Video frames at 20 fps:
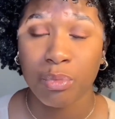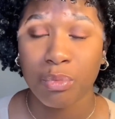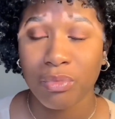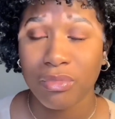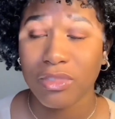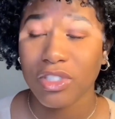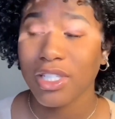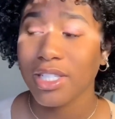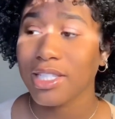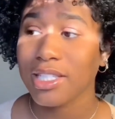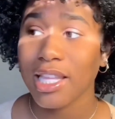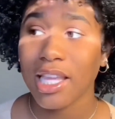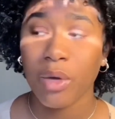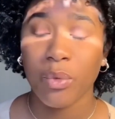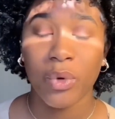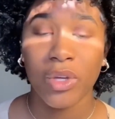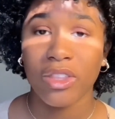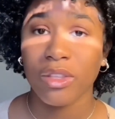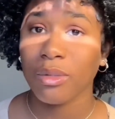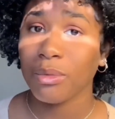Just like
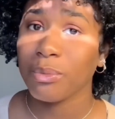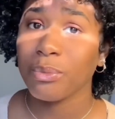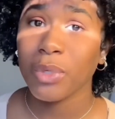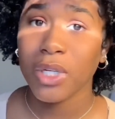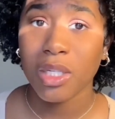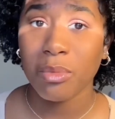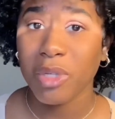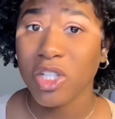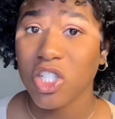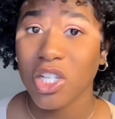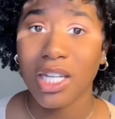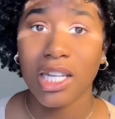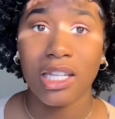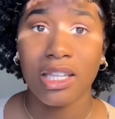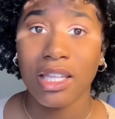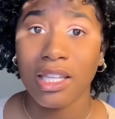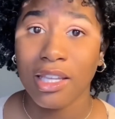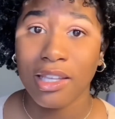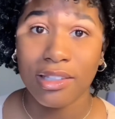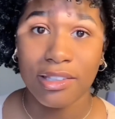with pretty much
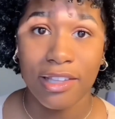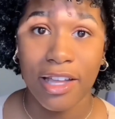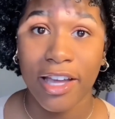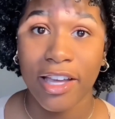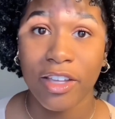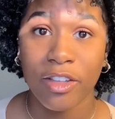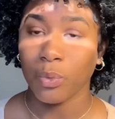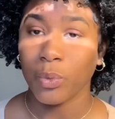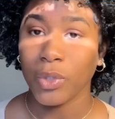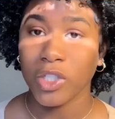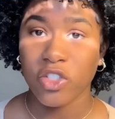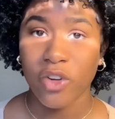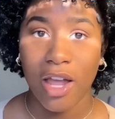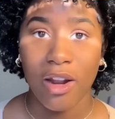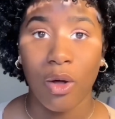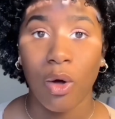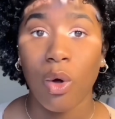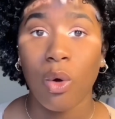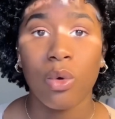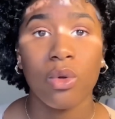anything in life, we try to
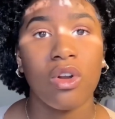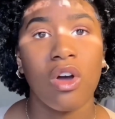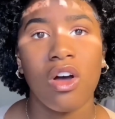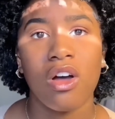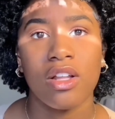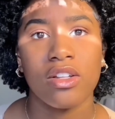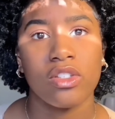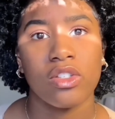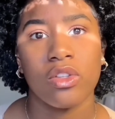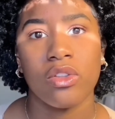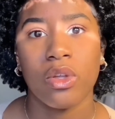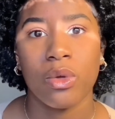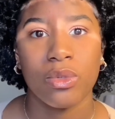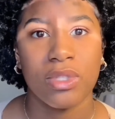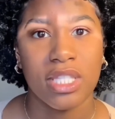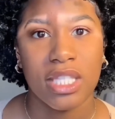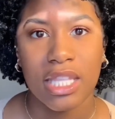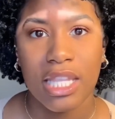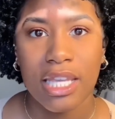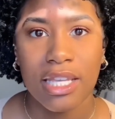hold on to those
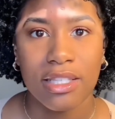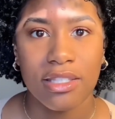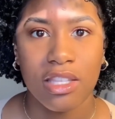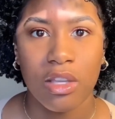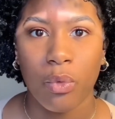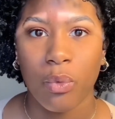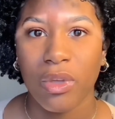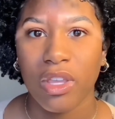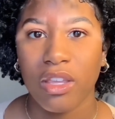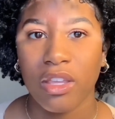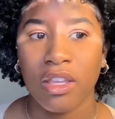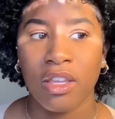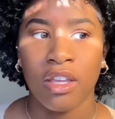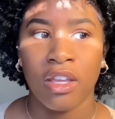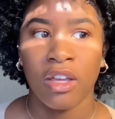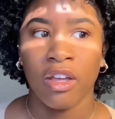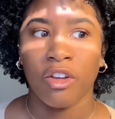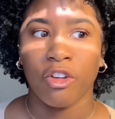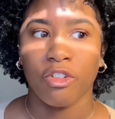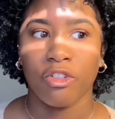things that we
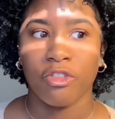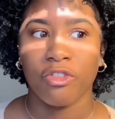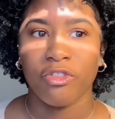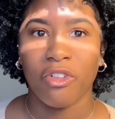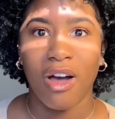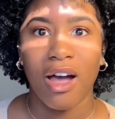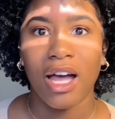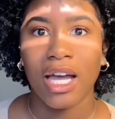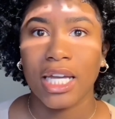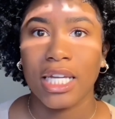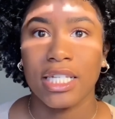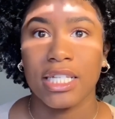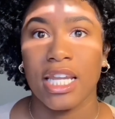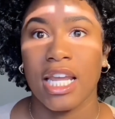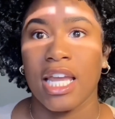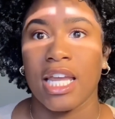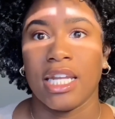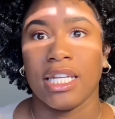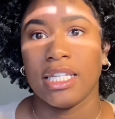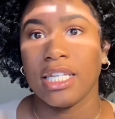find
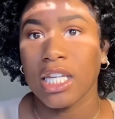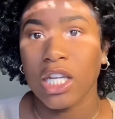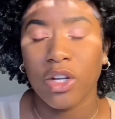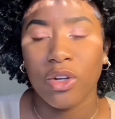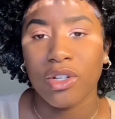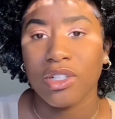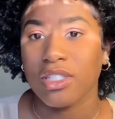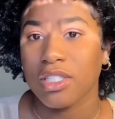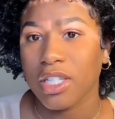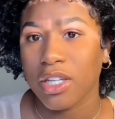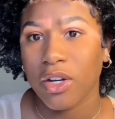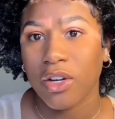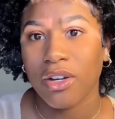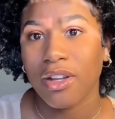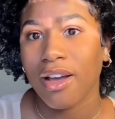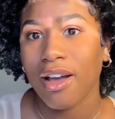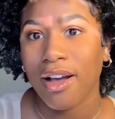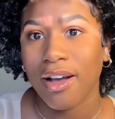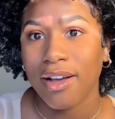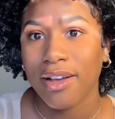near and dear to
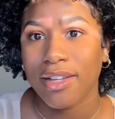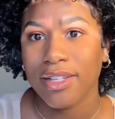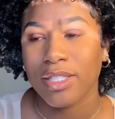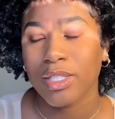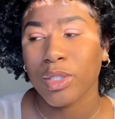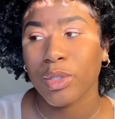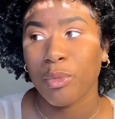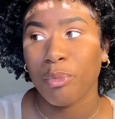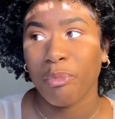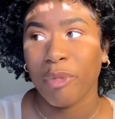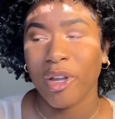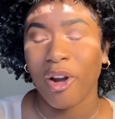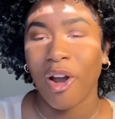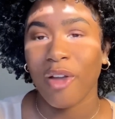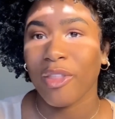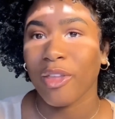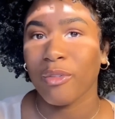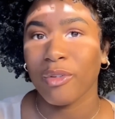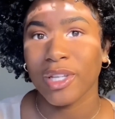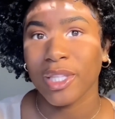us, but are
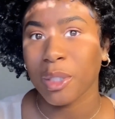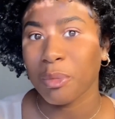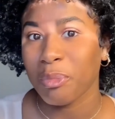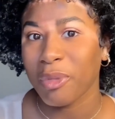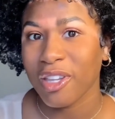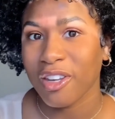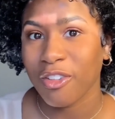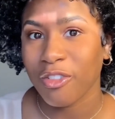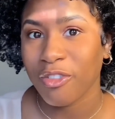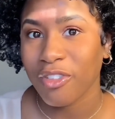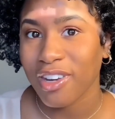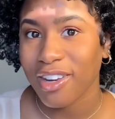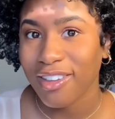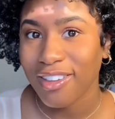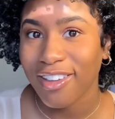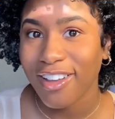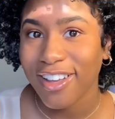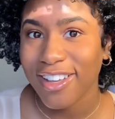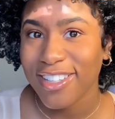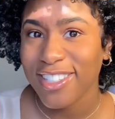they really benefiting
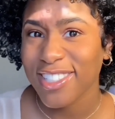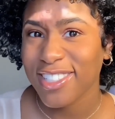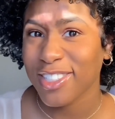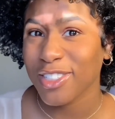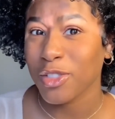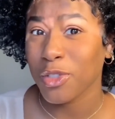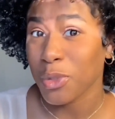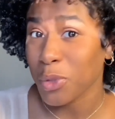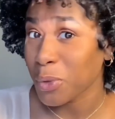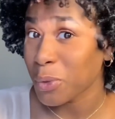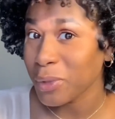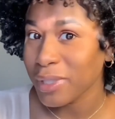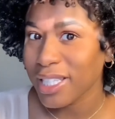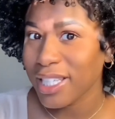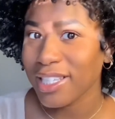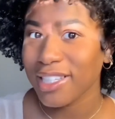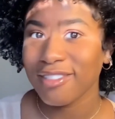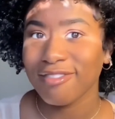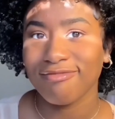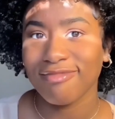us
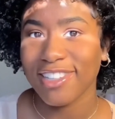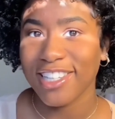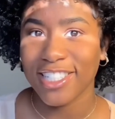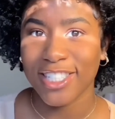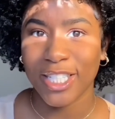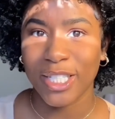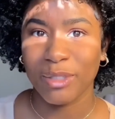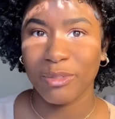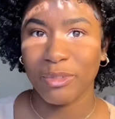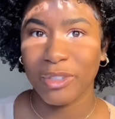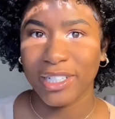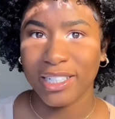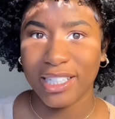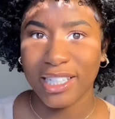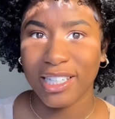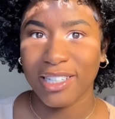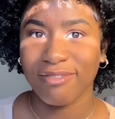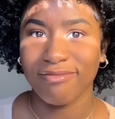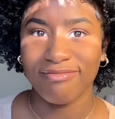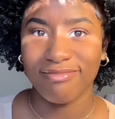truly? Is it
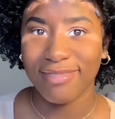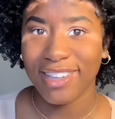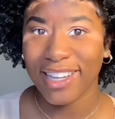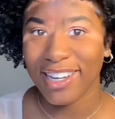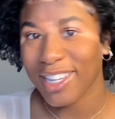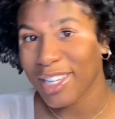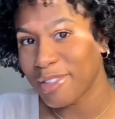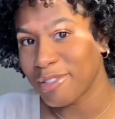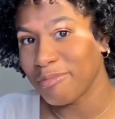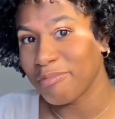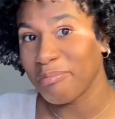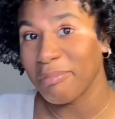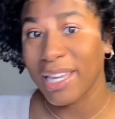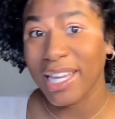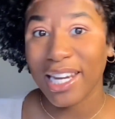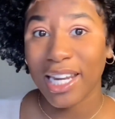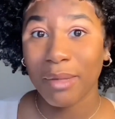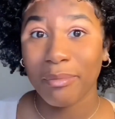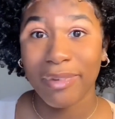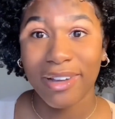really any
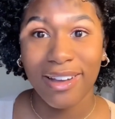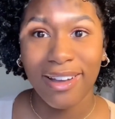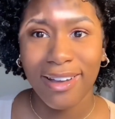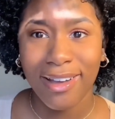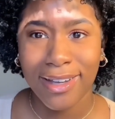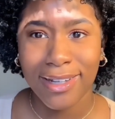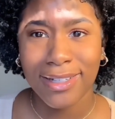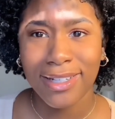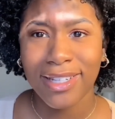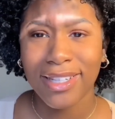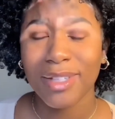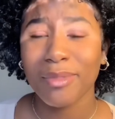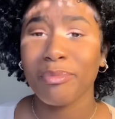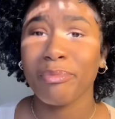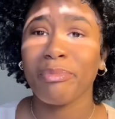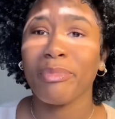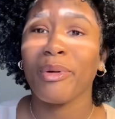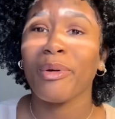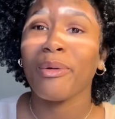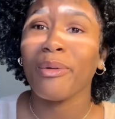meaning behind it?
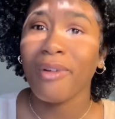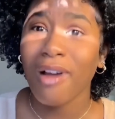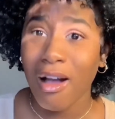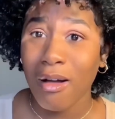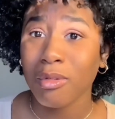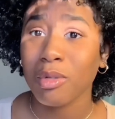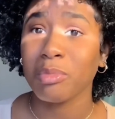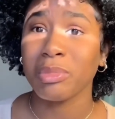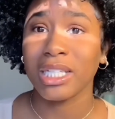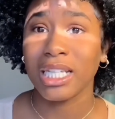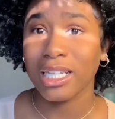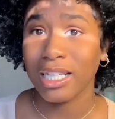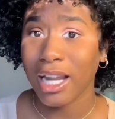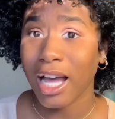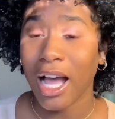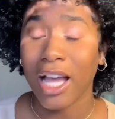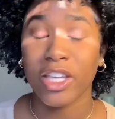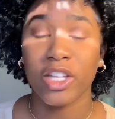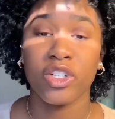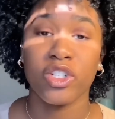Probably
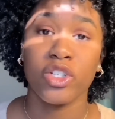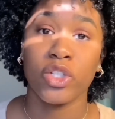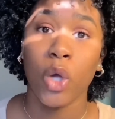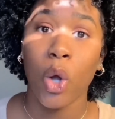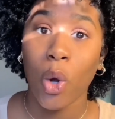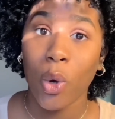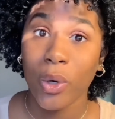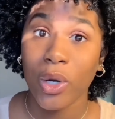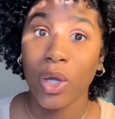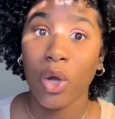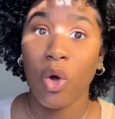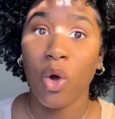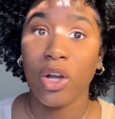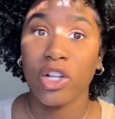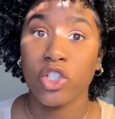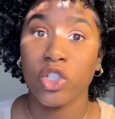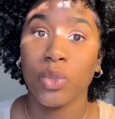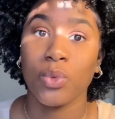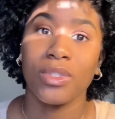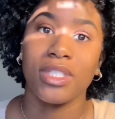not. You're just holding on
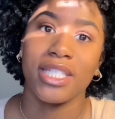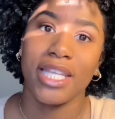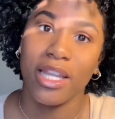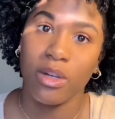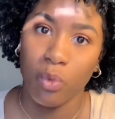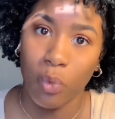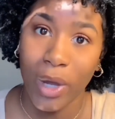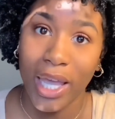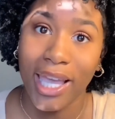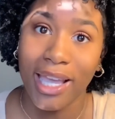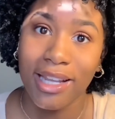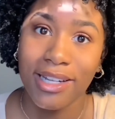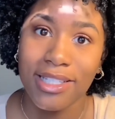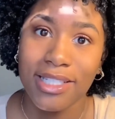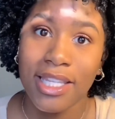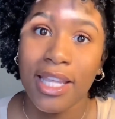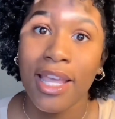to dead weight.